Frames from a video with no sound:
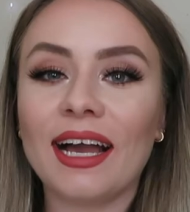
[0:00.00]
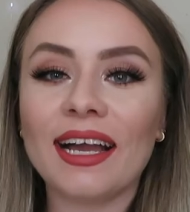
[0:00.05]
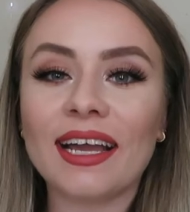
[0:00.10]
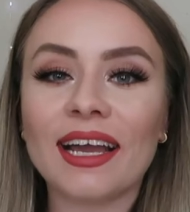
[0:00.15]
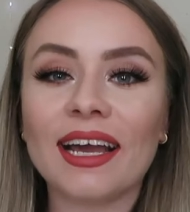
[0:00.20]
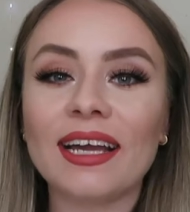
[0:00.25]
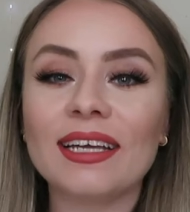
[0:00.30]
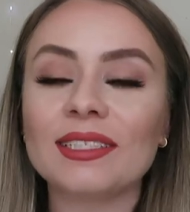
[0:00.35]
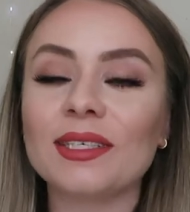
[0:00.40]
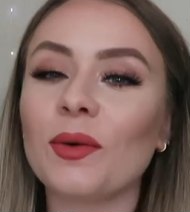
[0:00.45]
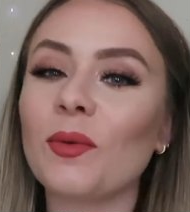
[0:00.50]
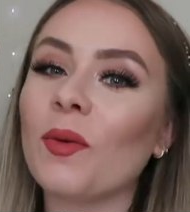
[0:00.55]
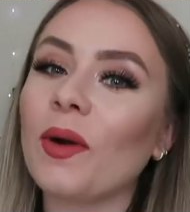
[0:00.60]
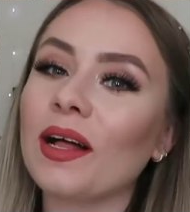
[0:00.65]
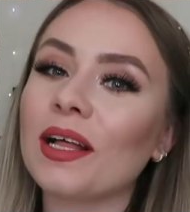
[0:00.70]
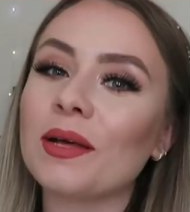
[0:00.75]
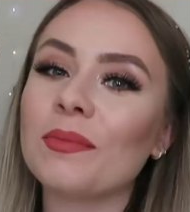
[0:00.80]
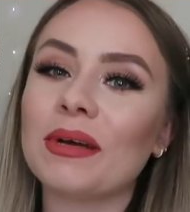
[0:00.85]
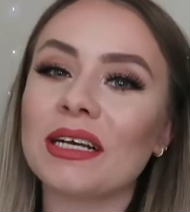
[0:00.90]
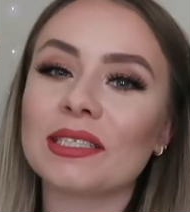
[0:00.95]
Hi guys,
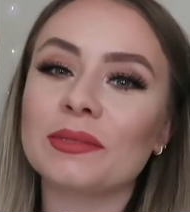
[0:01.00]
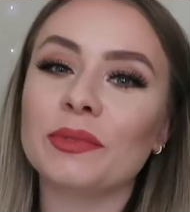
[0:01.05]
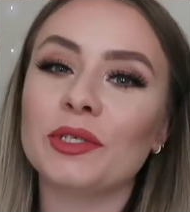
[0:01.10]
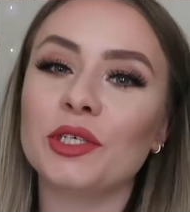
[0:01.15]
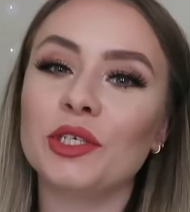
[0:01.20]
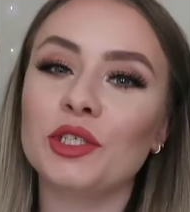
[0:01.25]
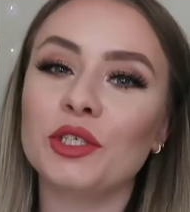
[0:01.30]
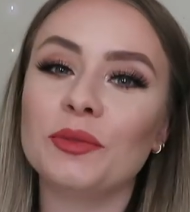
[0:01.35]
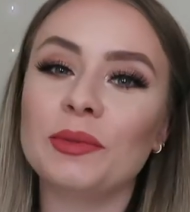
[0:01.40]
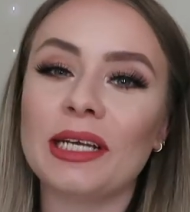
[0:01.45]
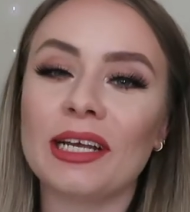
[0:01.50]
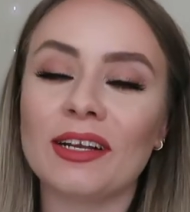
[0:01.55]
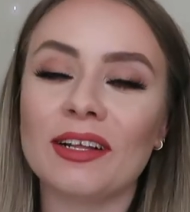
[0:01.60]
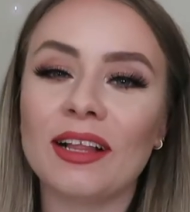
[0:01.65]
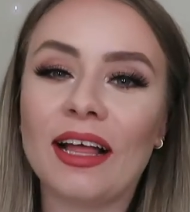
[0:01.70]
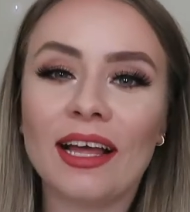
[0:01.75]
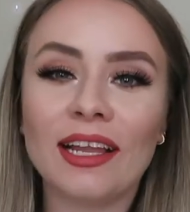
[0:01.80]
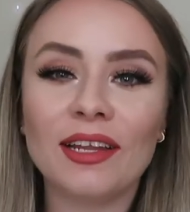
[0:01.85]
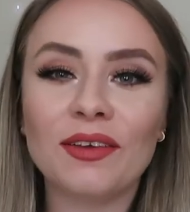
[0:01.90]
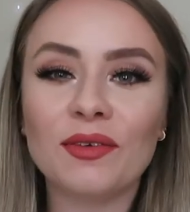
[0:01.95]
welcome back to my YouTube
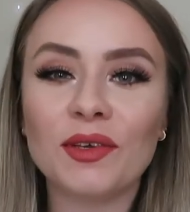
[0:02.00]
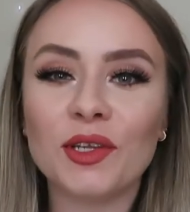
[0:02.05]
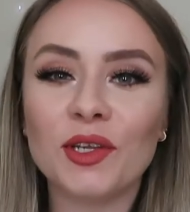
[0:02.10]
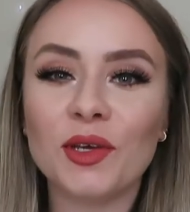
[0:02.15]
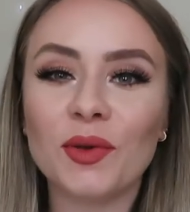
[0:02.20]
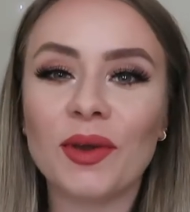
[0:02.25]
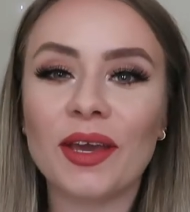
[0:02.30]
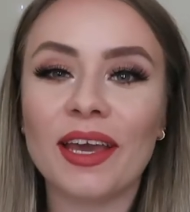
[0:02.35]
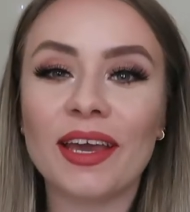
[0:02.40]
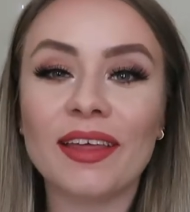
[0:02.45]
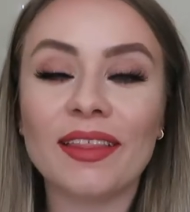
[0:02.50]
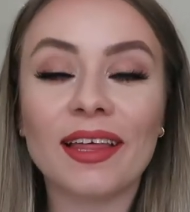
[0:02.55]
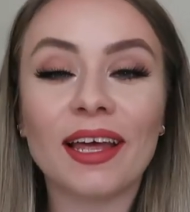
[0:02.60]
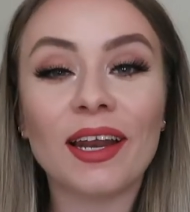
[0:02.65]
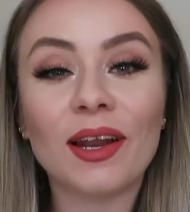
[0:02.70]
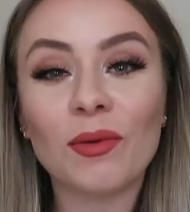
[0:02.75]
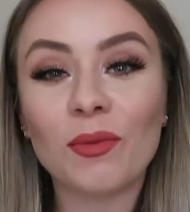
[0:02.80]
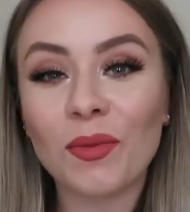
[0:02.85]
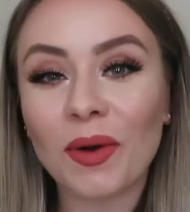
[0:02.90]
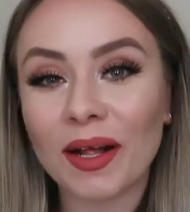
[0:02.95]
channel and if you're new here
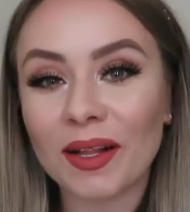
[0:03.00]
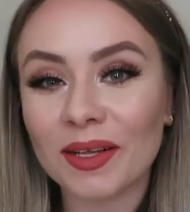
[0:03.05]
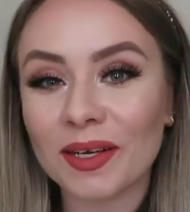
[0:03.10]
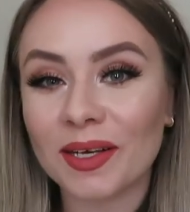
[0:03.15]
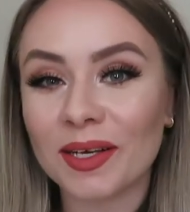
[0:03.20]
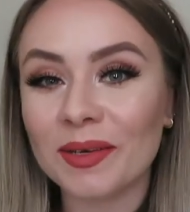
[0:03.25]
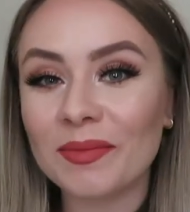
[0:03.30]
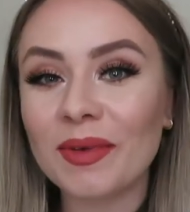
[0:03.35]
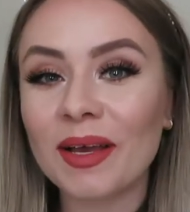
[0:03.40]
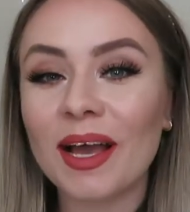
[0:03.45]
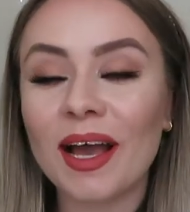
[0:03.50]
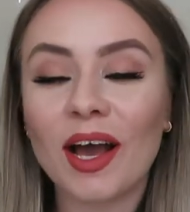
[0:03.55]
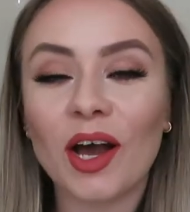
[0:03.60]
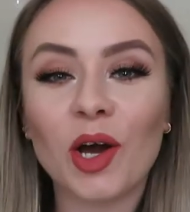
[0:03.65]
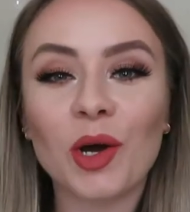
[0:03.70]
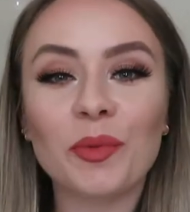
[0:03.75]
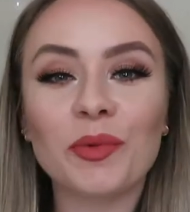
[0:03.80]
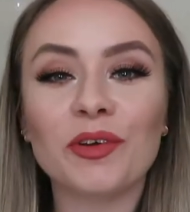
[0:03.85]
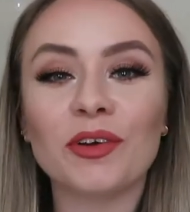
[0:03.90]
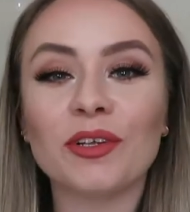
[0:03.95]
then welcome.
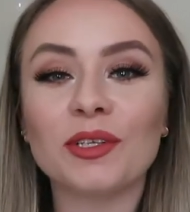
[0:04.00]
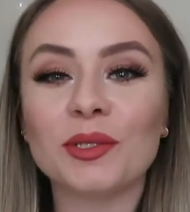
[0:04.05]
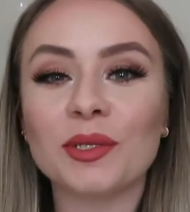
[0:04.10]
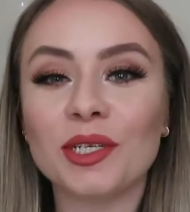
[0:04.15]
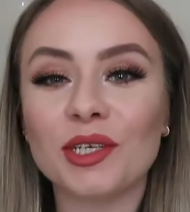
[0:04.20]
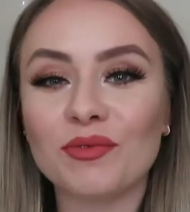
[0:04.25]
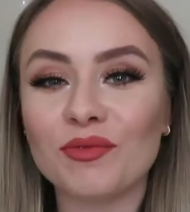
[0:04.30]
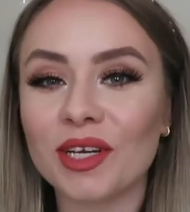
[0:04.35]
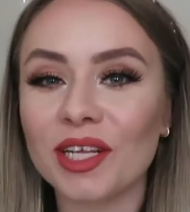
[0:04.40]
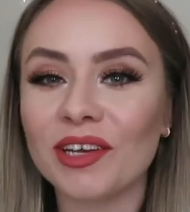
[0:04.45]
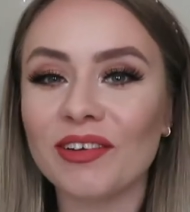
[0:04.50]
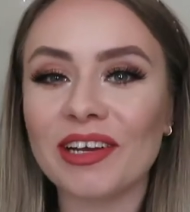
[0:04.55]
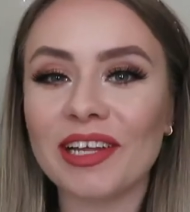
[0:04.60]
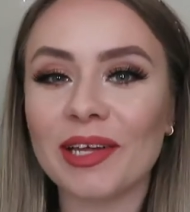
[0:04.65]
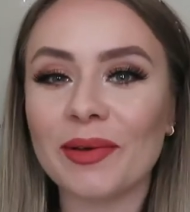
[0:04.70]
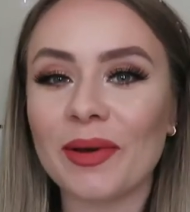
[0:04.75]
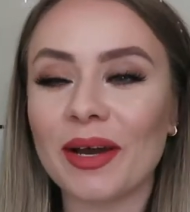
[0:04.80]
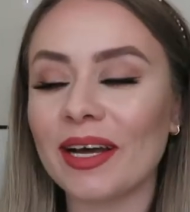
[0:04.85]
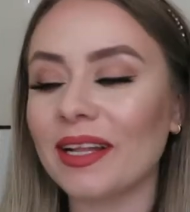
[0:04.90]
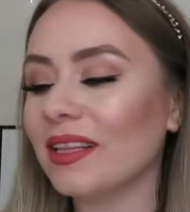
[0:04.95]
I hope you're all doing really
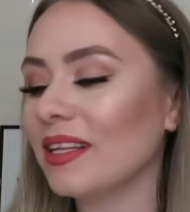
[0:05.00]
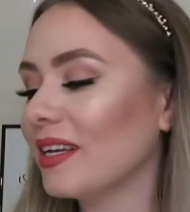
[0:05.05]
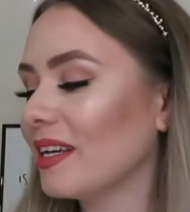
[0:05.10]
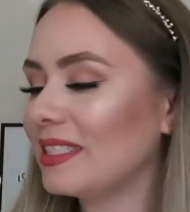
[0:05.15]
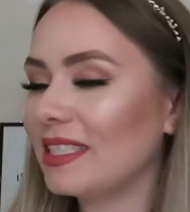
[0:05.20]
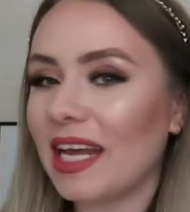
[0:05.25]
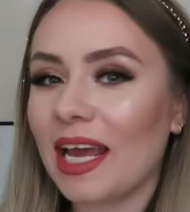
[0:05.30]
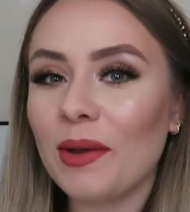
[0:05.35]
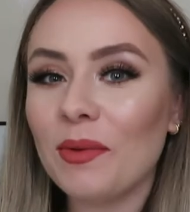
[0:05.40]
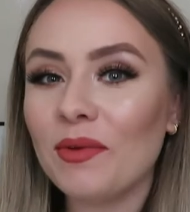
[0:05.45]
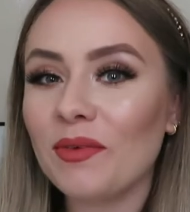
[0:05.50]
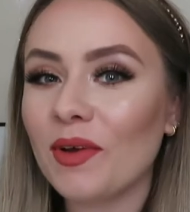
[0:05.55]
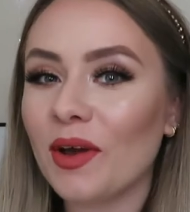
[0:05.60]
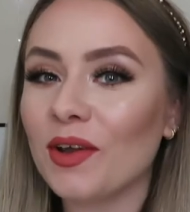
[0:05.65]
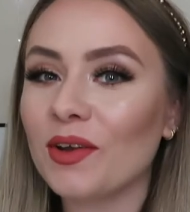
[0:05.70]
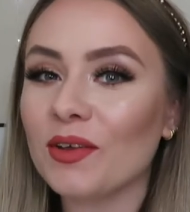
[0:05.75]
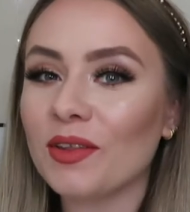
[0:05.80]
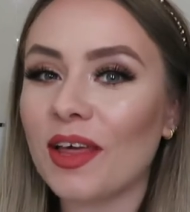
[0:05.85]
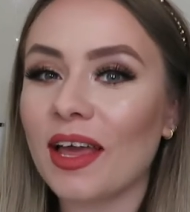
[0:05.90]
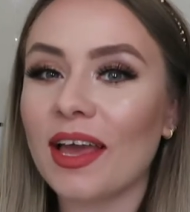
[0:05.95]
really well. Today we've
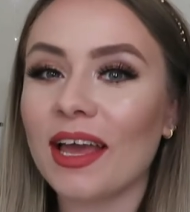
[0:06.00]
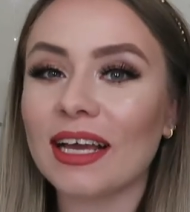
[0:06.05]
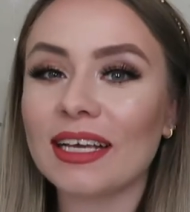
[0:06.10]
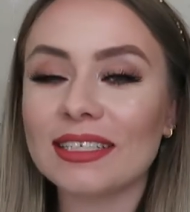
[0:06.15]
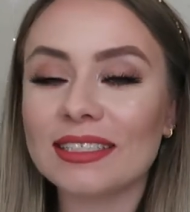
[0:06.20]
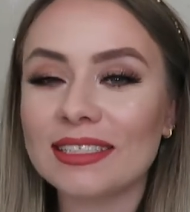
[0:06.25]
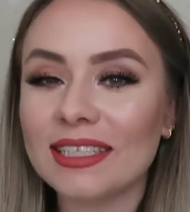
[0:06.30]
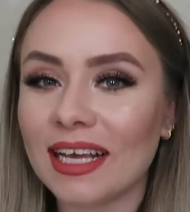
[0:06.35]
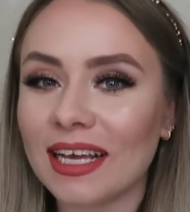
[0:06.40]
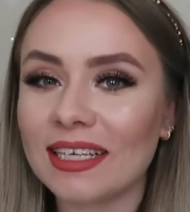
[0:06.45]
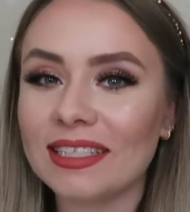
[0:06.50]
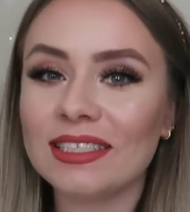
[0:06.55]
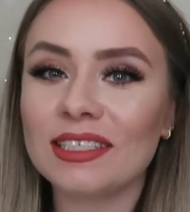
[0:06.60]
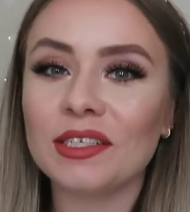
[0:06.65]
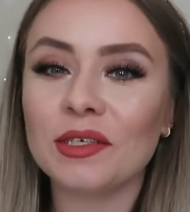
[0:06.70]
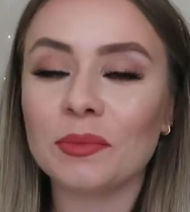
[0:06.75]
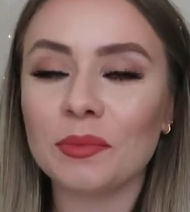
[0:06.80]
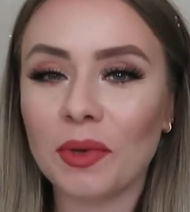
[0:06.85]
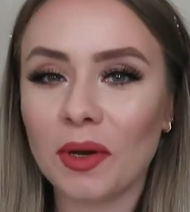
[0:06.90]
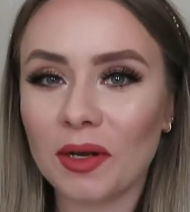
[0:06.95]
got another
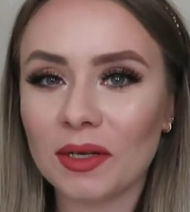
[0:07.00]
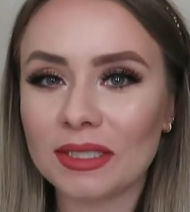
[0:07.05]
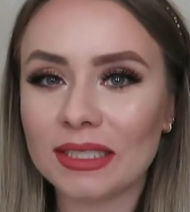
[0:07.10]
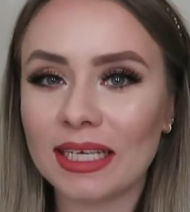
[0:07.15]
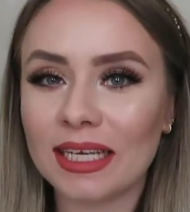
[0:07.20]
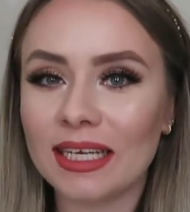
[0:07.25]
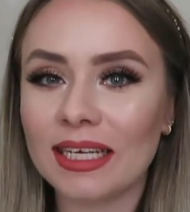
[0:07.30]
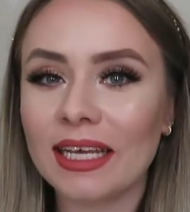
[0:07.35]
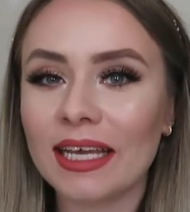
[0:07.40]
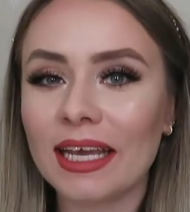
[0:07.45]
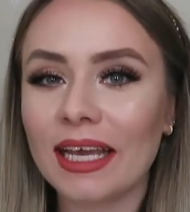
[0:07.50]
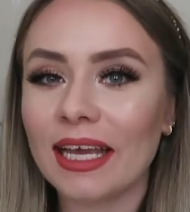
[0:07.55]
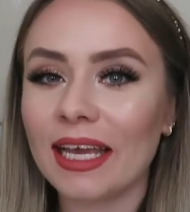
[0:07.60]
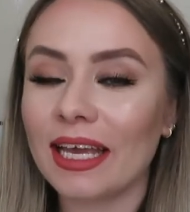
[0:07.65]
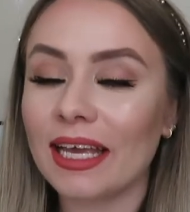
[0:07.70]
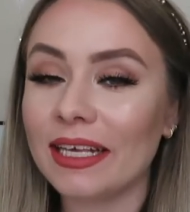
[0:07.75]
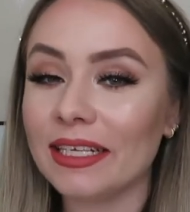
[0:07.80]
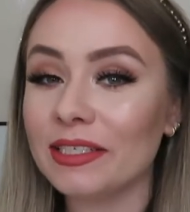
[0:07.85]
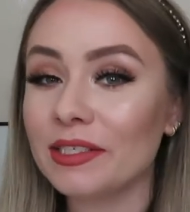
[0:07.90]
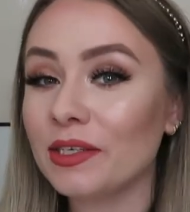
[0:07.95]
exciting unboxing.
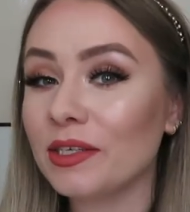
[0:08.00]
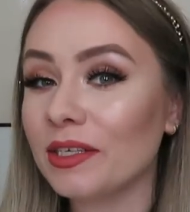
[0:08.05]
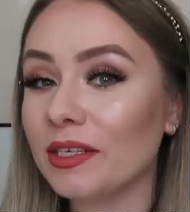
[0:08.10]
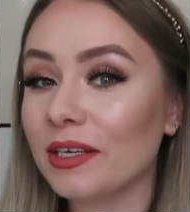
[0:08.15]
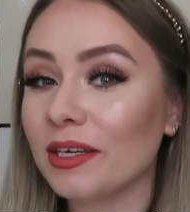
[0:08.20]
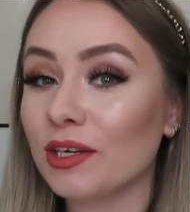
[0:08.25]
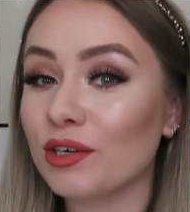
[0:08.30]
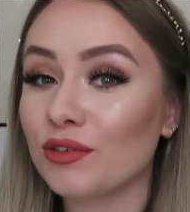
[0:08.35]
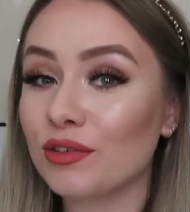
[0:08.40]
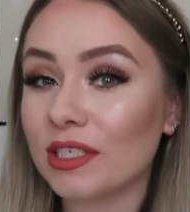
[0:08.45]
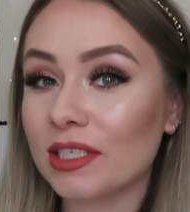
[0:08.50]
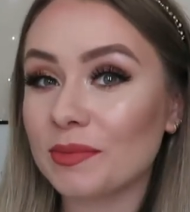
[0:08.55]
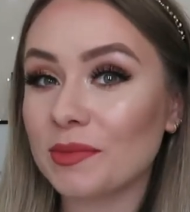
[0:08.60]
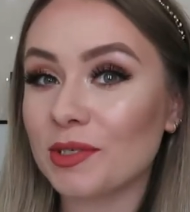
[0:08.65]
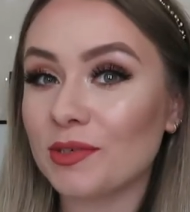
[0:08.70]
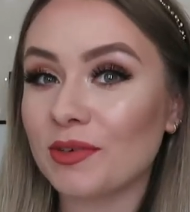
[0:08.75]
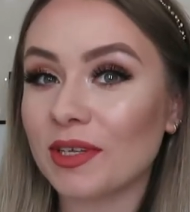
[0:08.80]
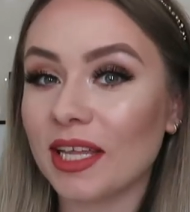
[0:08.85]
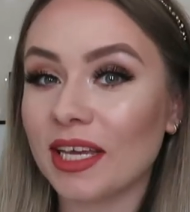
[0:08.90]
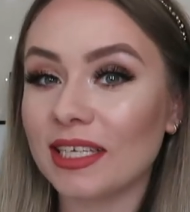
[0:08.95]
It is another
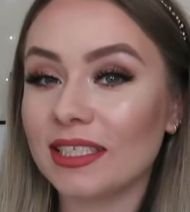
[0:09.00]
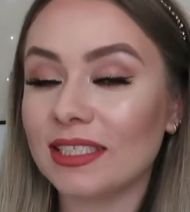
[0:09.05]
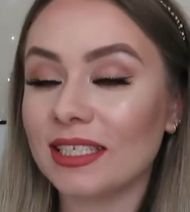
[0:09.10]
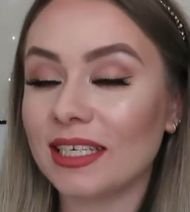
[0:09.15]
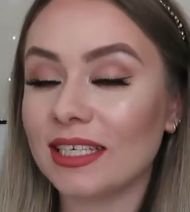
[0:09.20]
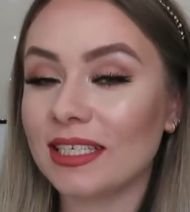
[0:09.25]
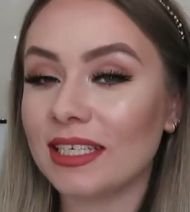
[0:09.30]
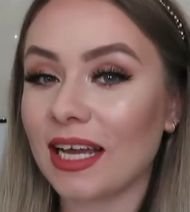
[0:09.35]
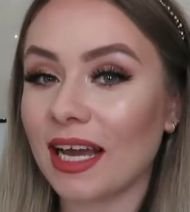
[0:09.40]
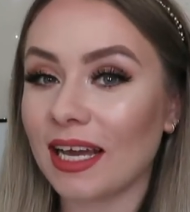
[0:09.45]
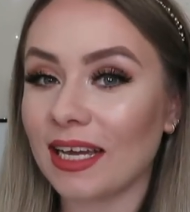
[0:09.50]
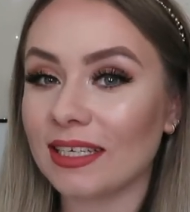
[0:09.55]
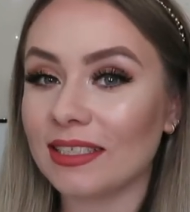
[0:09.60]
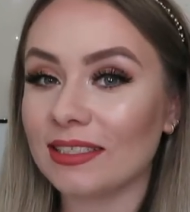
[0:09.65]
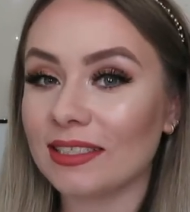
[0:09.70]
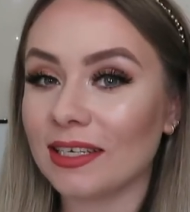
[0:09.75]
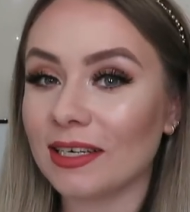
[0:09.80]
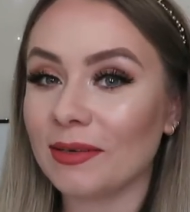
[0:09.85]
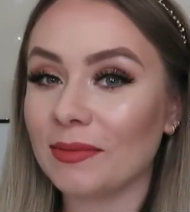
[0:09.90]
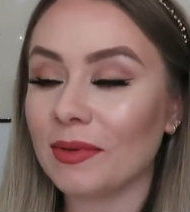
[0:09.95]
Christmas related
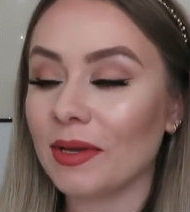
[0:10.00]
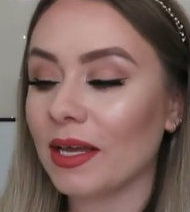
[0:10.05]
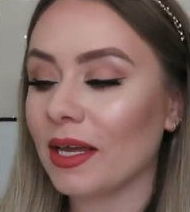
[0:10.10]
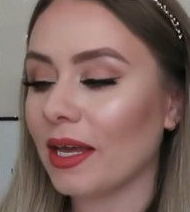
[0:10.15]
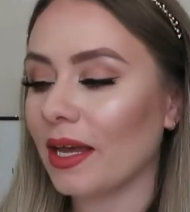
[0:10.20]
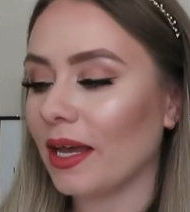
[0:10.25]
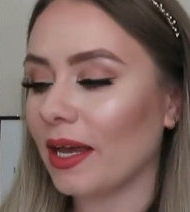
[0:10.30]
item.